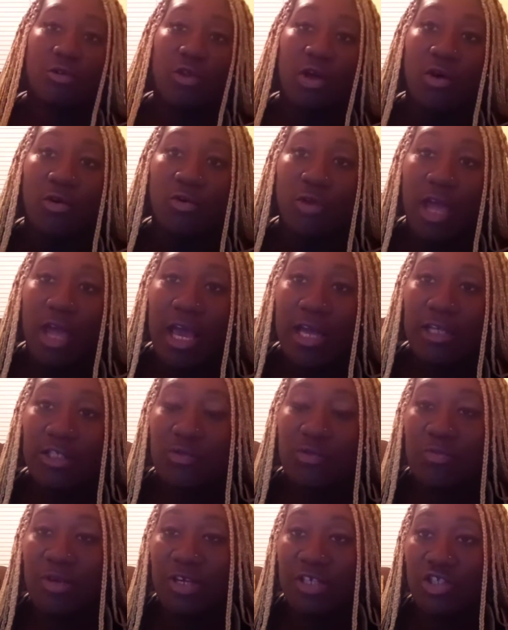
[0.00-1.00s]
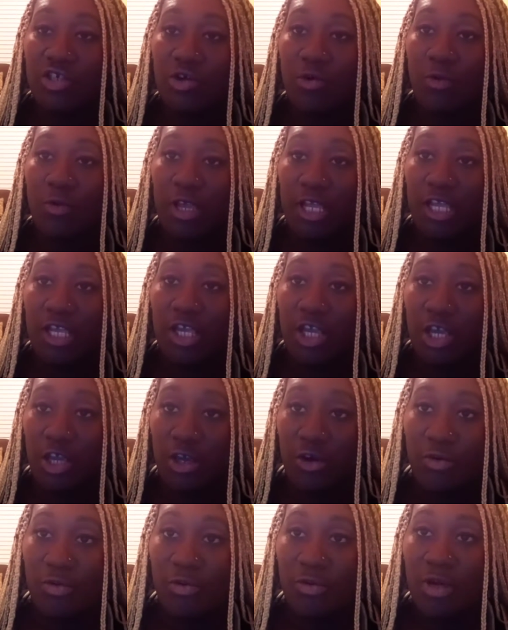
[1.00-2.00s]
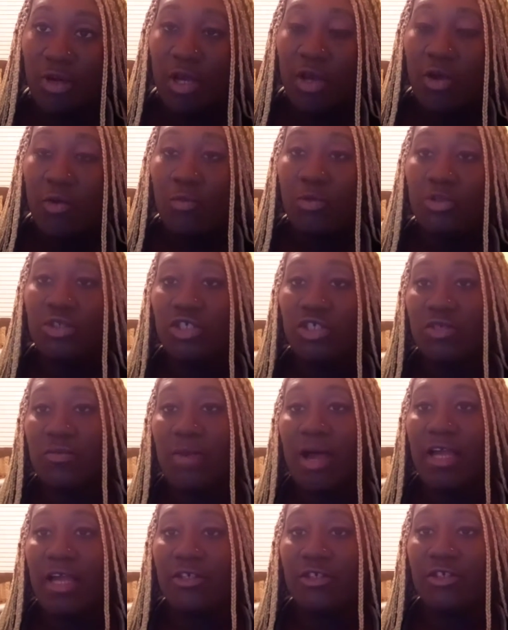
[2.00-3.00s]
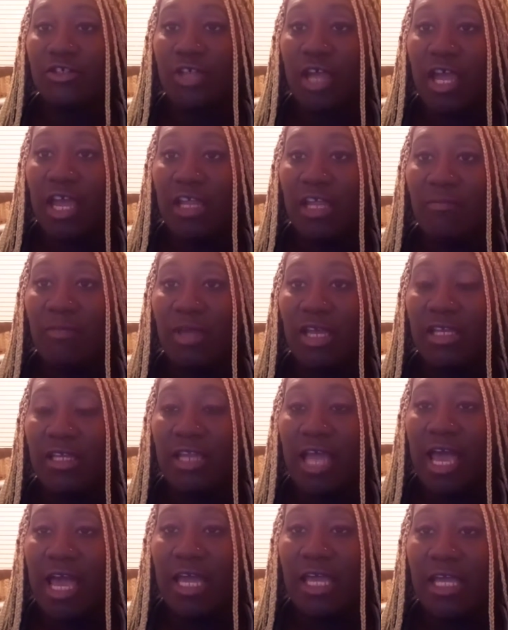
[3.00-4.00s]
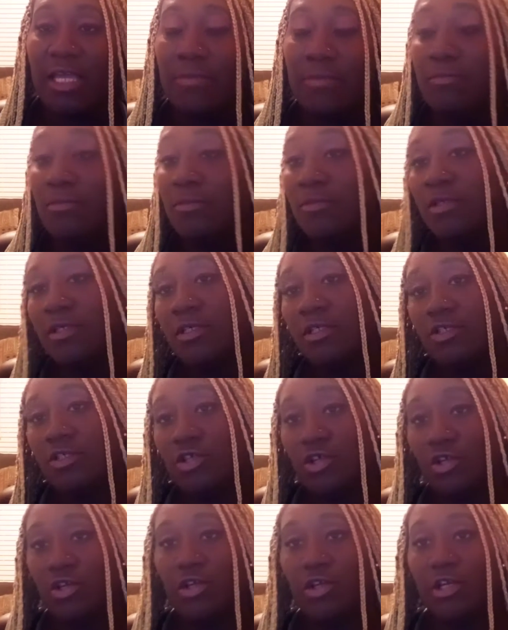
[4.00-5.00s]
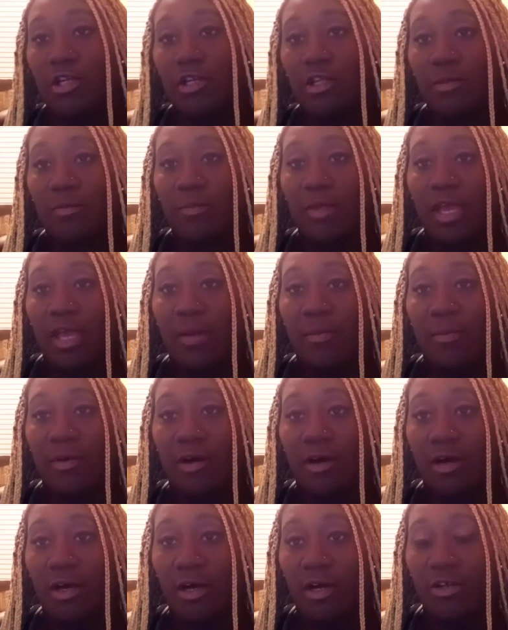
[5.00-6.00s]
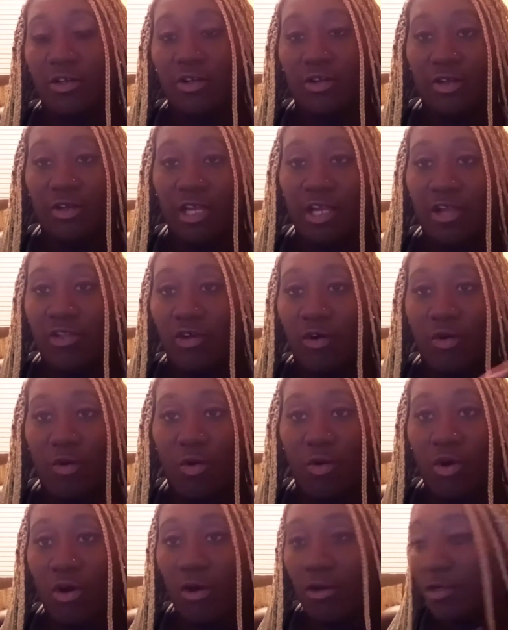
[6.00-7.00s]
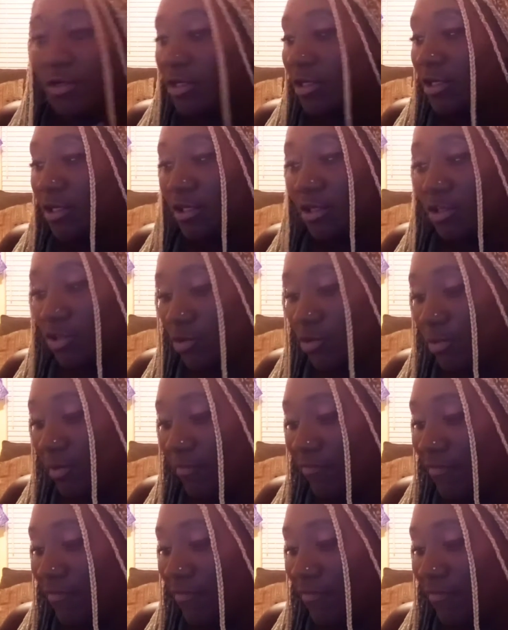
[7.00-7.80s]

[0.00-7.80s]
known as Miss QUEENQUS, which is my entertainment name. So you can look me up under either or, you will